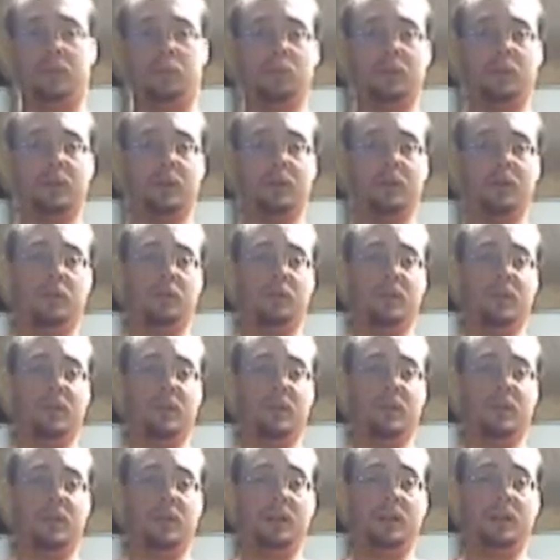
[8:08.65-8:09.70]
working on
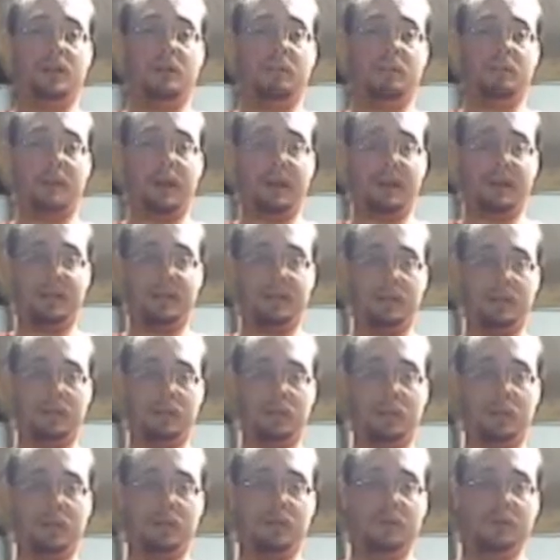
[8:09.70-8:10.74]
the back support.
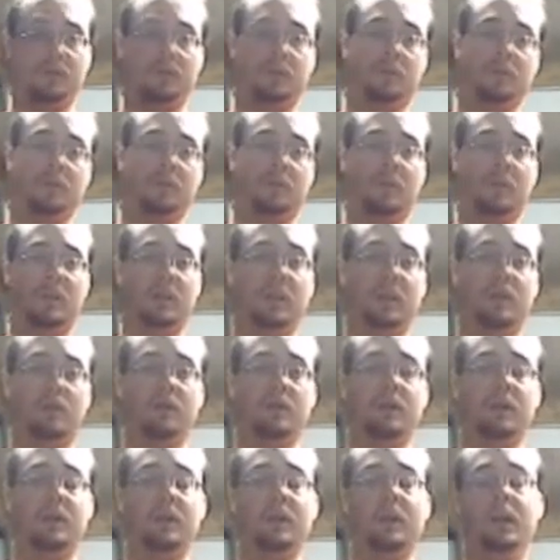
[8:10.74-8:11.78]
So then that way
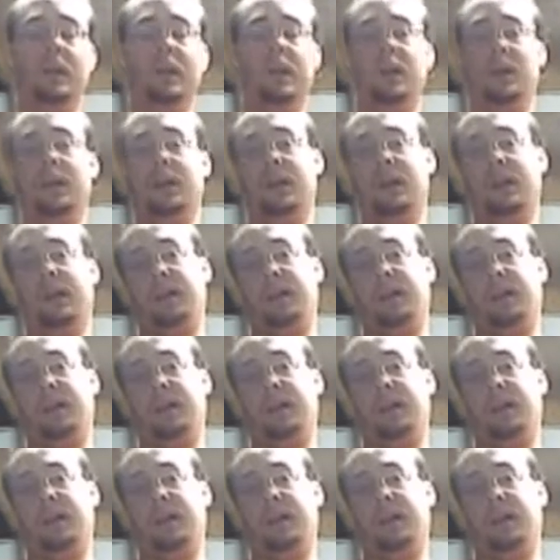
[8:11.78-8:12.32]
I